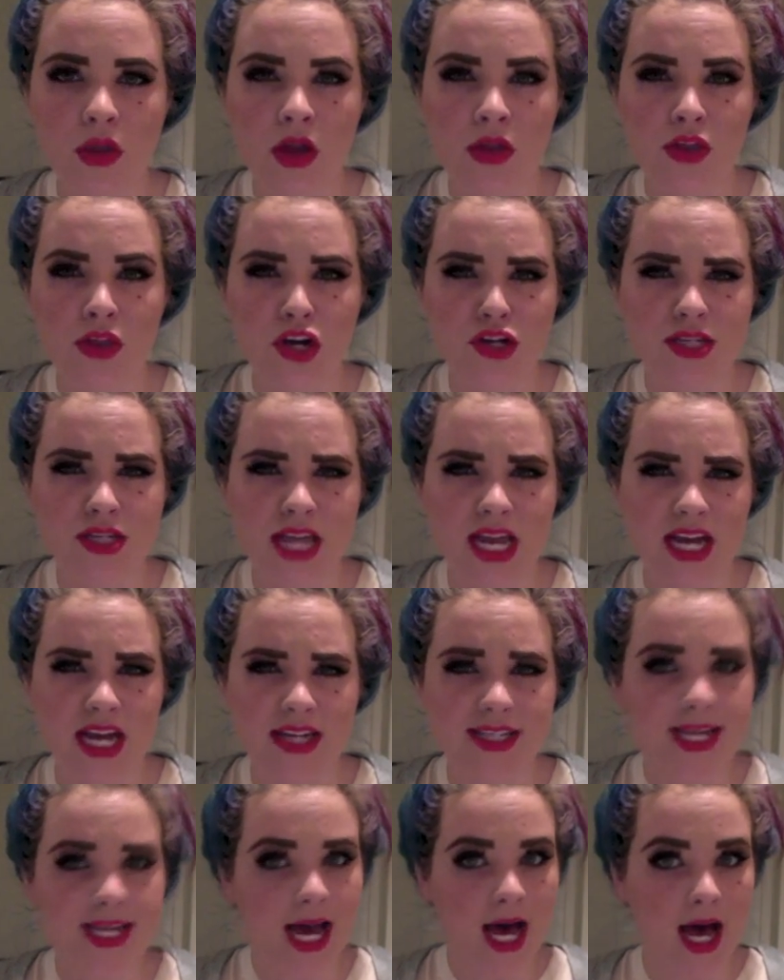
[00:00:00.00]
there's like a
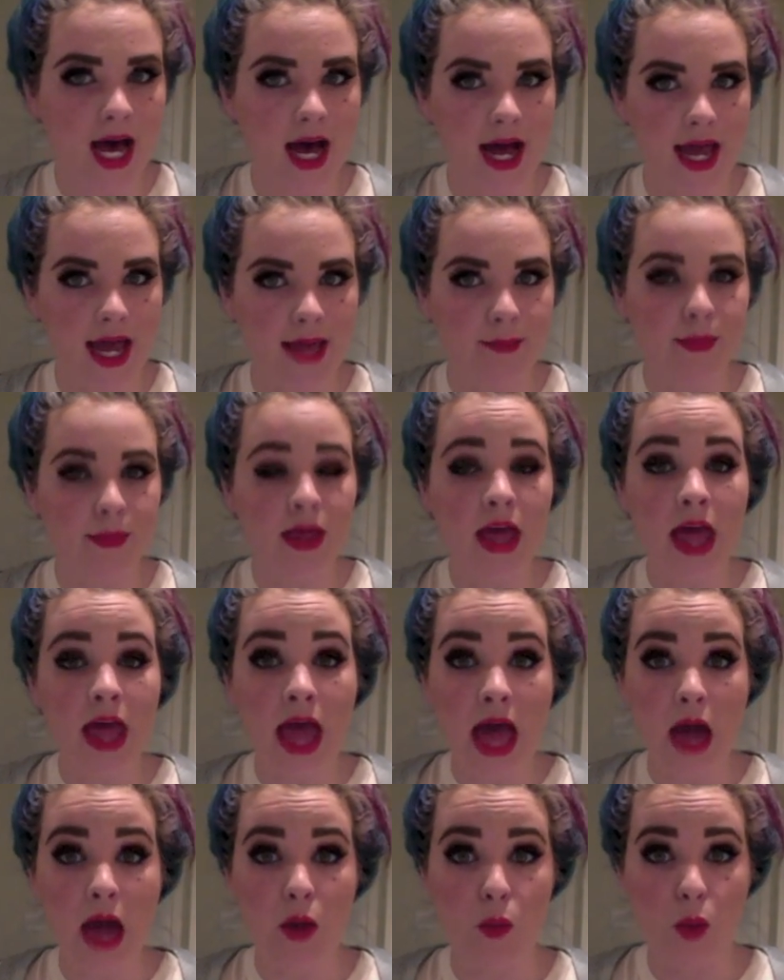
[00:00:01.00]
time
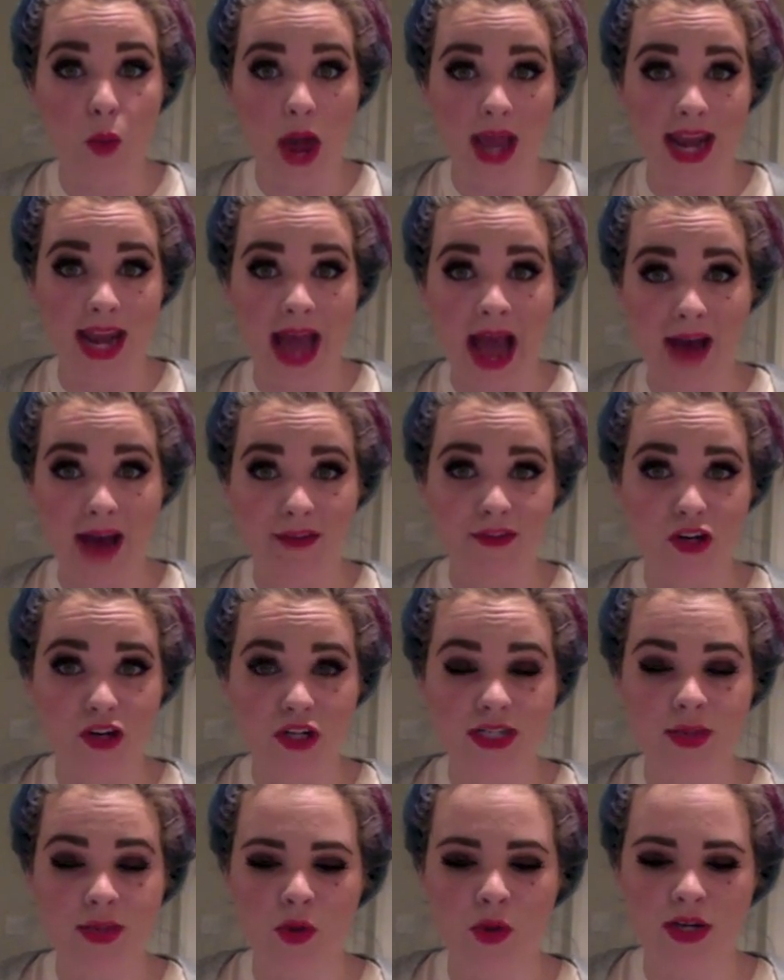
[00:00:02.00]
right after
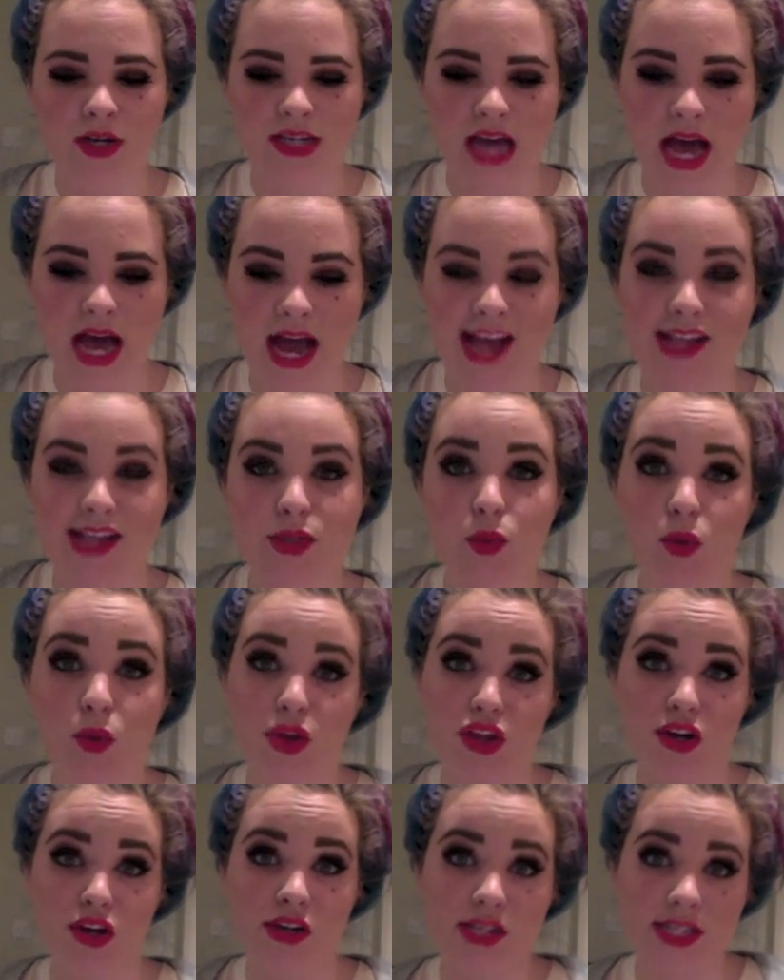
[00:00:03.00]
someone dies where
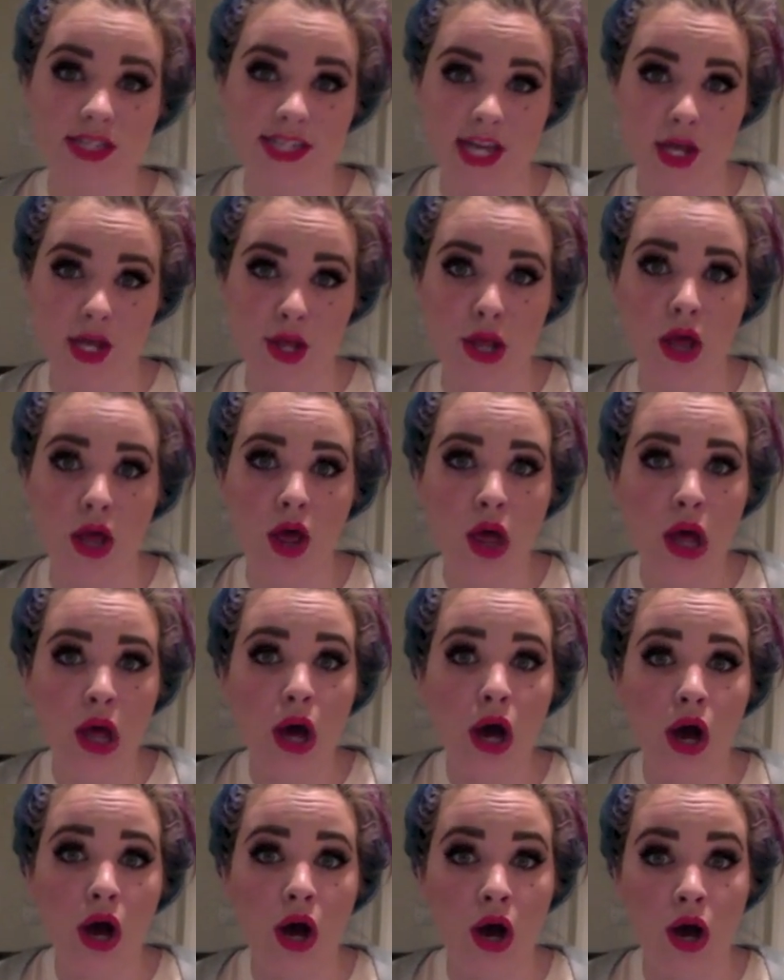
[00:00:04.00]
they're still
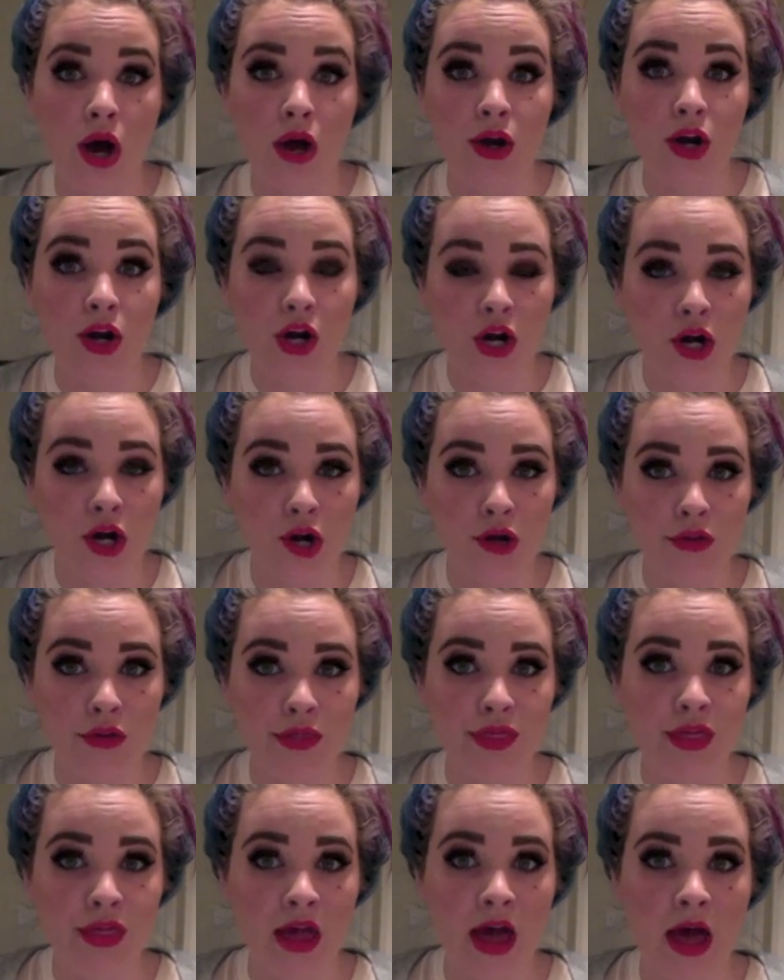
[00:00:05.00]
on
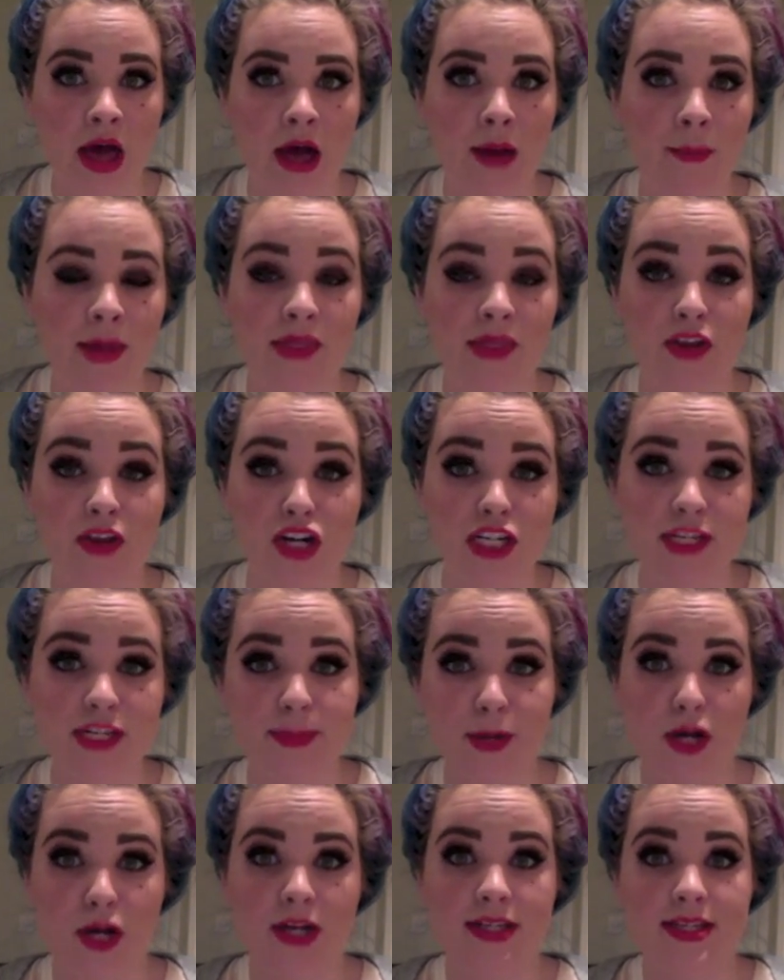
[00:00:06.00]
earth, and their
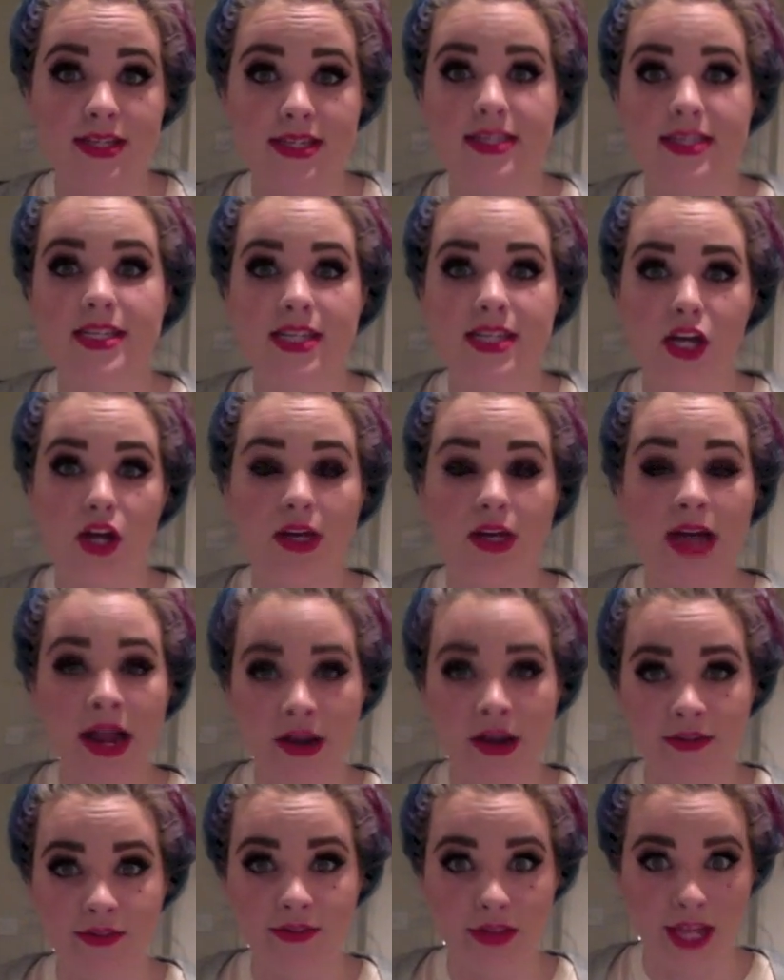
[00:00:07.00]
spirit's still
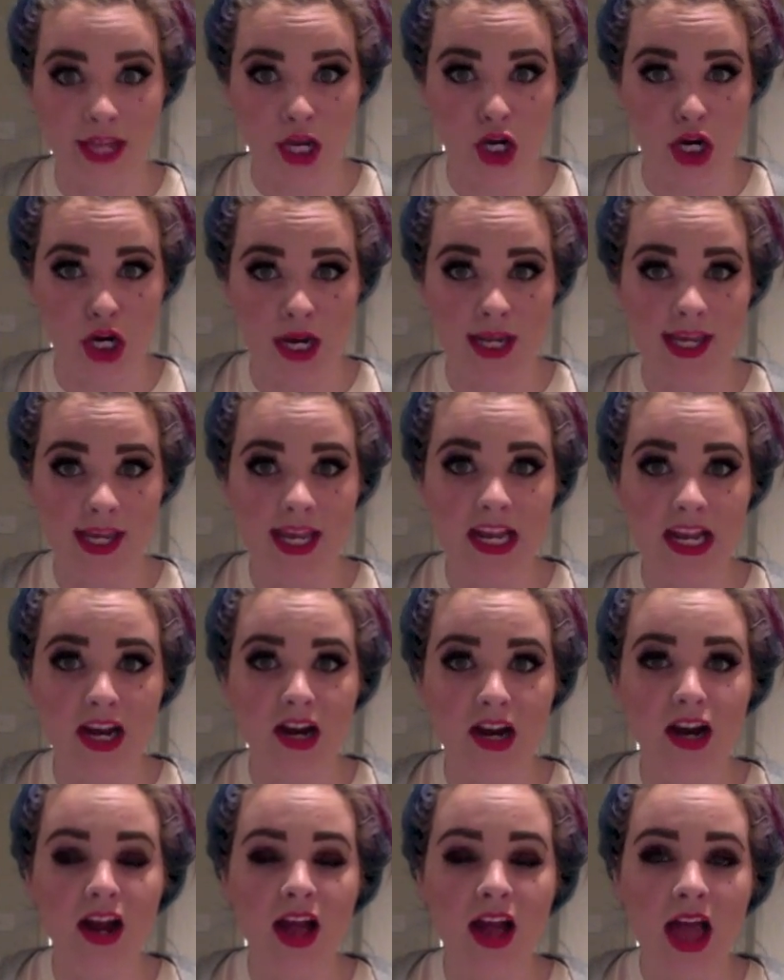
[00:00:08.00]
kind of lingering
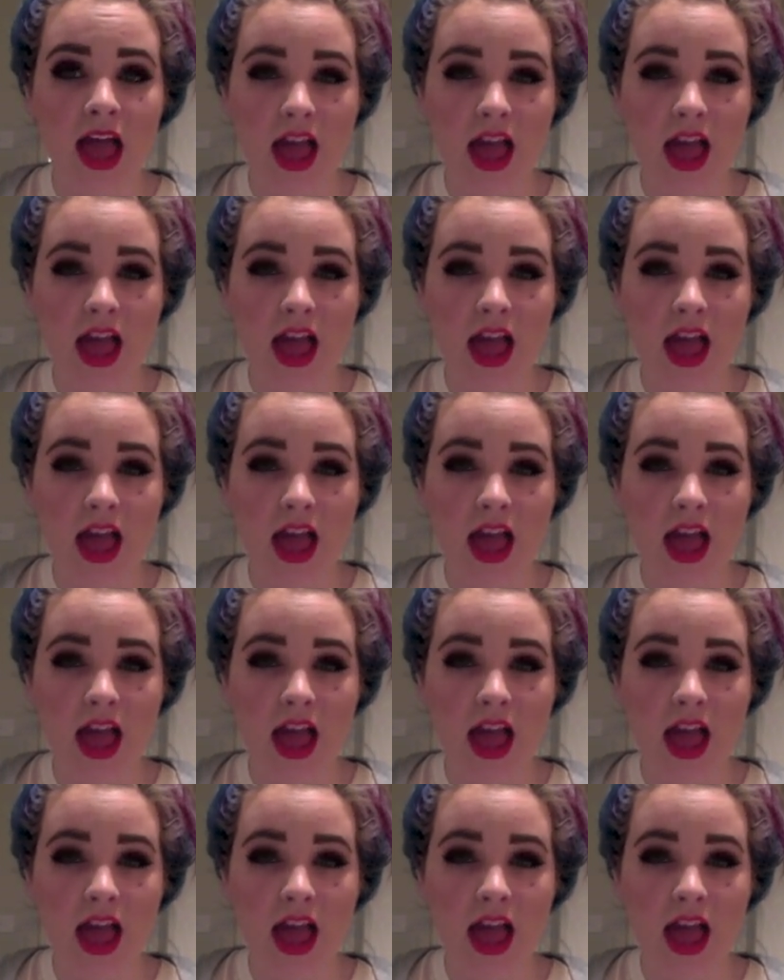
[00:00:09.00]
here,